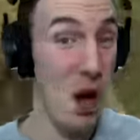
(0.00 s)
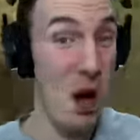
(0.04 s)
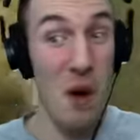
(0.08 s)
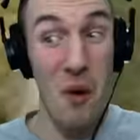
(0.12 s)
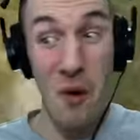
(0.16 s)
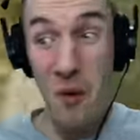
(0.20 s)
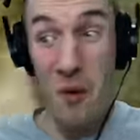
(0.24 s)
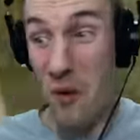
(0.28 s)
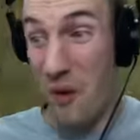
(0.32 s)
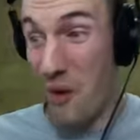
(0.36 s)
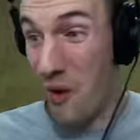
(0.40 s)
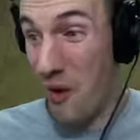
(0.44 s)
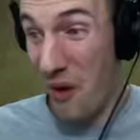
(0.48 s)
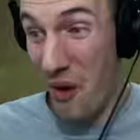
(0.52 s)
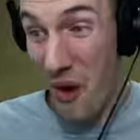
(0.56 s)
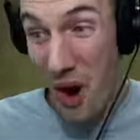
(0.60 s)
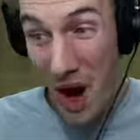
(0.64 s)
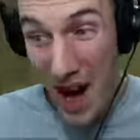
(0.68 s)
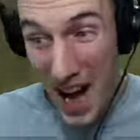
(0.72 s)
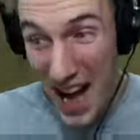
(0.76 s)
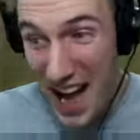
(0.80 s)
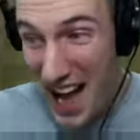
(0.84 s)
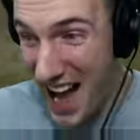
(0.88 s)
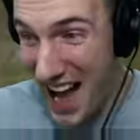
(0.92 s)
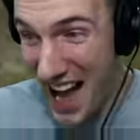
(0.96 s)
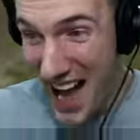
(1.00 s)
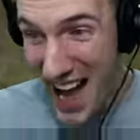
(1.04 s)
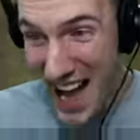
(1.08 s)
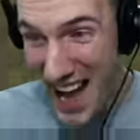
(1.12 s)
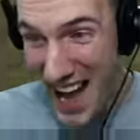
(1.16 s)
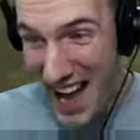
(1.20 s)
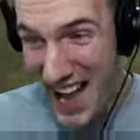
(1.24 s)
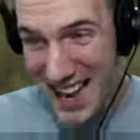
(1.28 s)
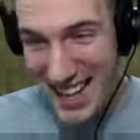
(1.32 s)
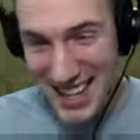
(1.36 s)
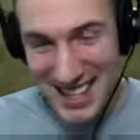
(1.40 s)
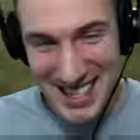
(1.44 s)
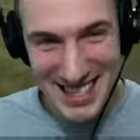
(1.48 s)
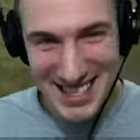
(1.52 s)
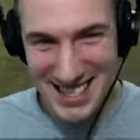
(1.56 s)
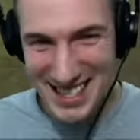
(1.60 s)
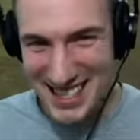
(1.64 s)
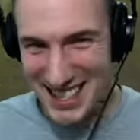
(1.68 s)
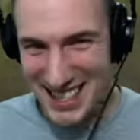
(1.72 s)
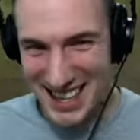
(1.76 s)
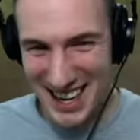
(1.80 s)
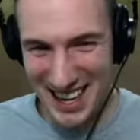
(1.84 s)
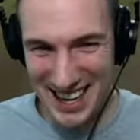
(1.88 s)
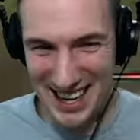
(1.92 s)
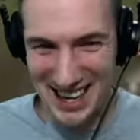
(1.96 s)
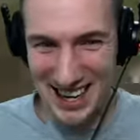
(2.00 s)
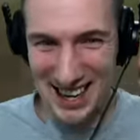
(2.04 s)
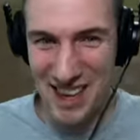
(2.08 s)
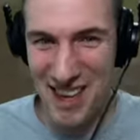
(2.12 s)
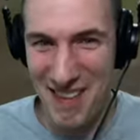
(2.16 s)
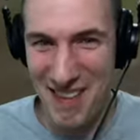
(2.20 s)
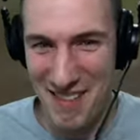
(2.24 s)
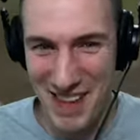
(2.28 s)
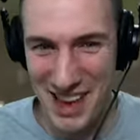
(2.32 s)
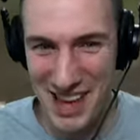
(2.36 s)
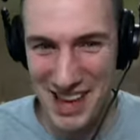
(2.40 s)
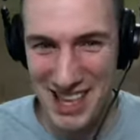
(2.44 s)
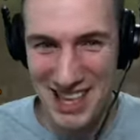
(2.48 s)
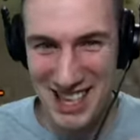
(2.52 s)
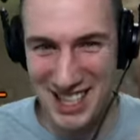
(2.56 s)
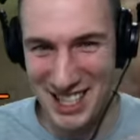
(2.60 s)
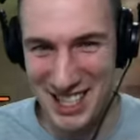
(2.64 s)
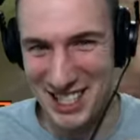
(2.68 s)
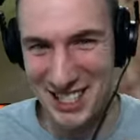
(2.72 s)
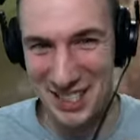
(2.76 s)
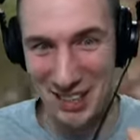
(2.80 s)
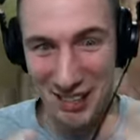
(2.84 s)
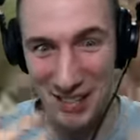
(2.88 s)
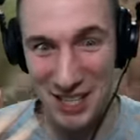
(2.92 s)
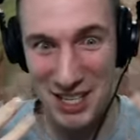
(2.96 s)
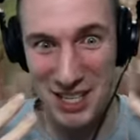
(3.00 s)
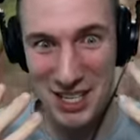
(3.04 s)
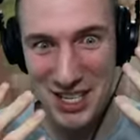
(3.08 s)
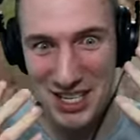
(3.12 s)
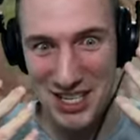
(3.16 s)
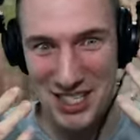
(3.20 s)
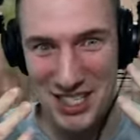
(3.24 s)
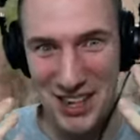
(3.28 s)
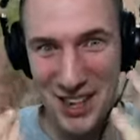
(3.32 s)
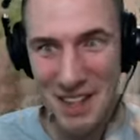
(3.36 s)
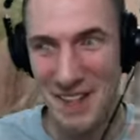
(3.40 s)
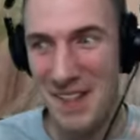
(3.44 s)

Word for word: what? So we just